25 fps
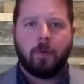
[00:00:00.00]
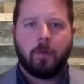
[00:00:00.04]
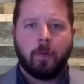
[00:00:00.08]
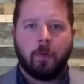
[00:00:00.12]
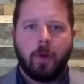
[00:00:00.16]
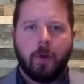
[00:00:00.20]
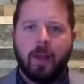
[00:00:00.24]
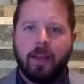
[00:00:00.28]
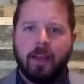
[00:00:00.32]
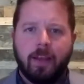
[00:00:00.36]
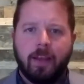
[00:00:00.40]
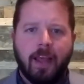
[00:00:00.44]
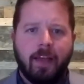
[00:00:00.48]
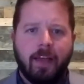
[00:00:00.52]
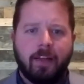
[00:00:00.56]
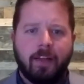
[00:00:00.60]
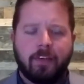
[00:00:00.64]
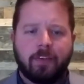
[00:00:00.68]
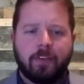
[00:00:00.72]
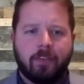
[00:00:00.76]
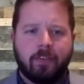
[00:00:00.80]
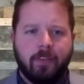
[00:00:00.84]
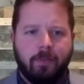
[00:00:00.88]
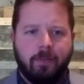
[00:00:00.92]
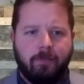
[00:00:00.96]
Great, yeah,
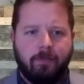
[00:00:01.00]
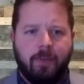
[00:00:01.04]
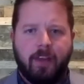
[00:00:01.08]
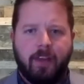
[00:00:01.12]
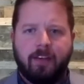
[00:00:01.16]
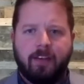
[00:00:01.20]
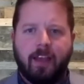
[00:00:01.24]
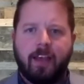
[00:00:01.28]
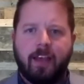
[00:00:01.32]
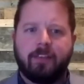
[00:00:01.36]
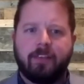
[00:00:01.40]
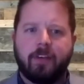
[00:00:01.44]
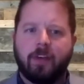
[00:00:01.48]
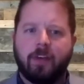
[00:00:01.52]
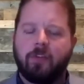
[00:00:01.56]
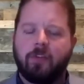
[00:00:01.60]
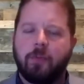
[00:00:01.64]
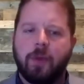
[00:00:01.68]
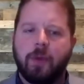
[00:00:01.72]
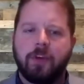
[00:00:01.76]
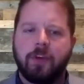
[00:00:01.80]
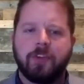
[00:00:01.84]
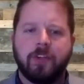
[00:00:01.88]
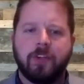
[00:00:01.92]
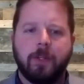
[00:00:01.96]
that's fantastic
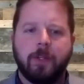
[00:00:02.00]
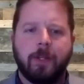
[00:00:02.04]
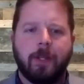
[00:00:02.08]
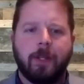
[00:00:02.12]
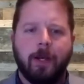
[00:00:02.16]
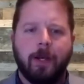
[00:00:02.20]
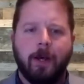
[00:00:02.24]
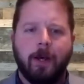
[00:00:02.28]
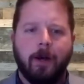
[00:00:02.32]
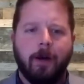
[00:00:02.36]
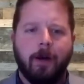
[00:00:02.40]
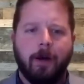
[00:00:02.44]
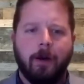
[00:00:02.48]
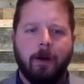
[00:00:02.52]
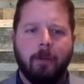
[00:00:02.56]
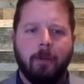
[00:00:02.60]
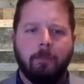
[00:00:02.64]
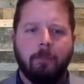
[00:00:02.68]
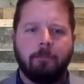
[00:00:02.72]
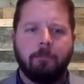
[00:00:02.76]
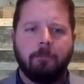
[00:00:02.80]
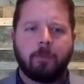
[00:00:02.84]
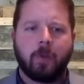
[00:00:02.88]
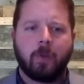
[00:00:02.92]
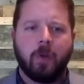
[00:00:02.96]
information. Um,
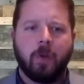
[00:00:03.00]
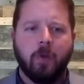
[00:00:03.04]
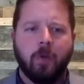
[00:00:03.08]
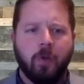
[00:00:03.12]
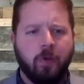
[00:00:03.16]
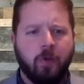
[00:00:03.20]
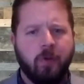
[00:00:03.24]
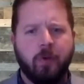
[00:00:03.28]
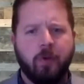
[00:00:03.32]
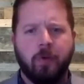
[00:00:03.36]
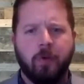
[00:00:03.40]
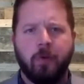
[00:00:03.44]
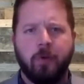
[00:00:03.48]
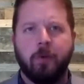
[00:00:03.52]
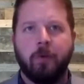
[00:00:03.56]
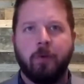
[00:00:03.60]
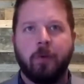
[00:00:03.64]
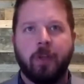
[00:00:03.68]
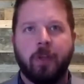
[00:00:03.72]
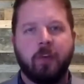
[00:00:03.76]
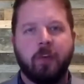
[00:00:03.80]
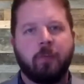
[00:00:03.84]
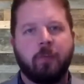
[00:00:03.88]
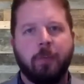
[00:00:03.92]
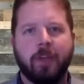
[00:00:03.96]
you
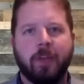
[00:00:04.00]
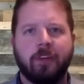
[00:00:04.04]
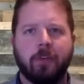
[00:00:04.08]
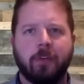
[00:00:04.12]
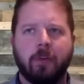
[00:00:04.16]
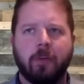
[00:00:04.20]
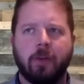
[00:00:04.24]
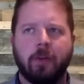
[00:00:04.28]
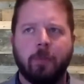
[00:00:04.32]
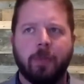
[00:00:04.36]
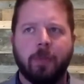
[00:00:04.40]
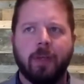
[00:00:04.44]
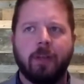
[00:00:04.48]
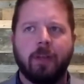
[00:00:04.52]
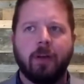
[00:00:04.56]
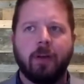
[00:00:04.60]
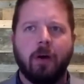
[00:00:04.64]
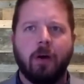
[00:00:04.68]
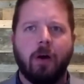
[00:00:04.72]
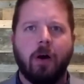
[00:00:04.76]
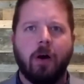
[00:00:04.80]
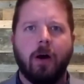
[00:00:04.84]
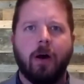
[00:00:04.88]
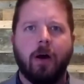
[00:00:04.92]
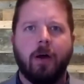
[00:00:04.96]
can you speak to a little bit
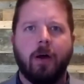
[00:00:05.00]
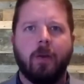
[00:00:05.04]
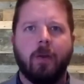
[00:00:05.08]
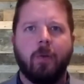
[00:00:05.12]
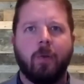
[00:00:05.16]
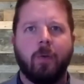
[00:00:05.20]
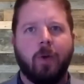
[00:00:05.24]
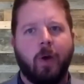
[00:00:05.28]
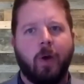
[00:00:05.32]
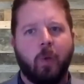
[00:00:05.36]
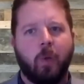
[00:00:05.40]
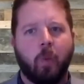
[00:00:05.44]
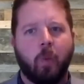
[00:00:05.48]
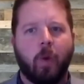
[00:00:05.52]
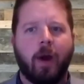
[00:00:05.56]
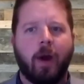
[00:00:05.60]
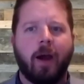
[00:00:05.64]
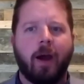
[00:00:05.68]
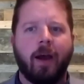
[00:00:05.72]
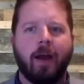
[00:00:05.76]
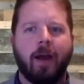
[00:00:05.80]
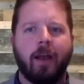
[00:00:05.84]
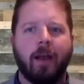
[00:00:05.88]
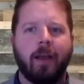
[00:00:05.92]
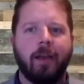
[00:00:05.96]
on, on
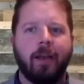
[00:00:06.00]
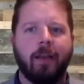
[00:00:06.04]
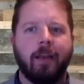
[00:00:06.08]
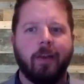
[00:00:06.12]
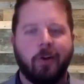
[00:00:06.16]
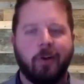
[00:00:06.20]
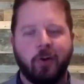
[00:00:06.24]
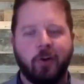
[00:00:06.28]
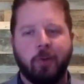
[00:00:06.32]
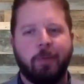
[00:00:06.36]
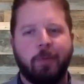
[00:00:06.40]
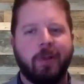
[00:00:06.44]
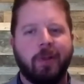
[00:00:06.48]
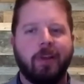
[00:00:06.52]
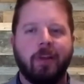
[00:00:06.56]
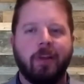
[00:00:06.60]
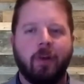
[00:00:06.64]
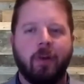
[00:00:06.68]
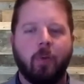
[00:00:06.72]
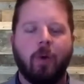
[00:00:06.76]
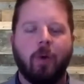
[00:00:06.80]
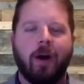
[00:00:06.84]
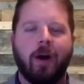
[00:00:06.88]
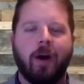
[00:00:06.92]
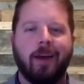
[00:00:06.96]
why, on your opinion
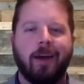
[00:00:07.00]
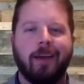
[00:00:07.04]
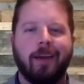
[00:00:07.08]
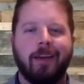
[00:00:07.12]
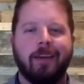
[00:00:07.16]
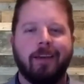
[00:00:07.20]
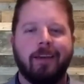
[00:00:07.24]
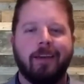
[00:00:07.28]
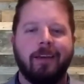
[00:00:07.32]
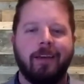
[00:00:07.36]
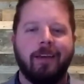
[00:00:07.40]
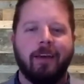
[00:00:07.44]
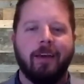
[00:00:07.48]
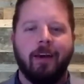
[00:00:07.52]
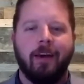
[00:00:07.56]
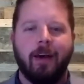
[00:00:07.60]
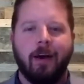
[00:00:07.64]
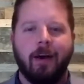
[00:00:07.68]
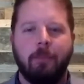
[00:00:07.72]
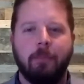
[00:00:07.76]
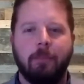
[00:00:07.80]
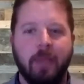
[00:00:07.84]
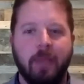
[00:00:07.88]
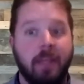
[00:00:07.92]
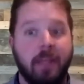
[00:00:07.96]
on why
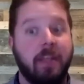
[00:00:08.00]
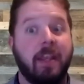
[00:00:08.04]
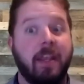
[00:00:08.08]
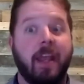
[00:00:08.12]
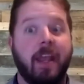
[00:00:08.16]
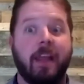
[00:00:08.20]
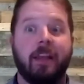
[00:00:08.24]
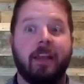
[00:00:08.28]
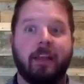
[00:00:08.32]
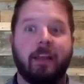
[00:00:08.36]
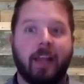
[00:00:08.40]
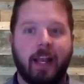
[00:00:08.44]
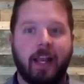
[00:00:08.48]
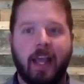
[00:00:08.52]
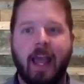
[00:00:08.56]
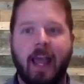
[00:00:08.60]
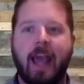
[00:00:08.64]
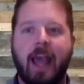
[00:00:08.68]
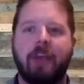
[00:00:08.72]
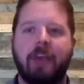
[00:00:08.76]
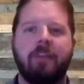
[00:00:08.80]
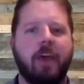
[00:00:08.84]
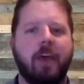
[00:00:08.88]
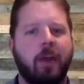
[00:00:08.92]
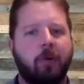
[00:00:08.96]
um, Indiana kind of
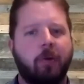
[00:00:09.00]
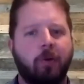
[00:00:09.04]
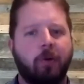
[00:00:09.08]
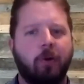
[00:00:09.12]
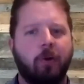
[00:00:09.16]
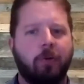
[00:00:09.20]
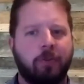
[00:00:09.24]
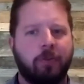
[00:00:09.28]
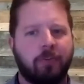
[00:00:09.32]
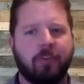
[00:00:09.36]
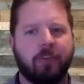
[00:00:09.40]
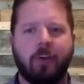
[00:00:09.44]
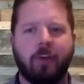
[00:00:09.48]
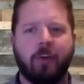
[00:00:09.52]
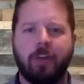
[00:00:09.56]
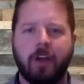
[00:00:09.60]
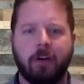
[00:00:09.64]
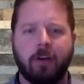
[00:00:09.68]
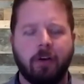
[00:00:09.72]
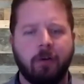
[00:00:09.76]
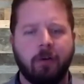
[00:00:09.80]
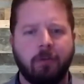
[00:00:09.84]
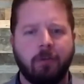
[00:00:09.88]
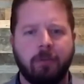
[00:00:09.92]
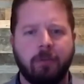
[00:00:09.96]
had that growth or saw that
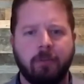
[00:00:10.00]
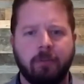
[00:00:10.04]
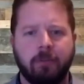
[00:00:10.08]
growth?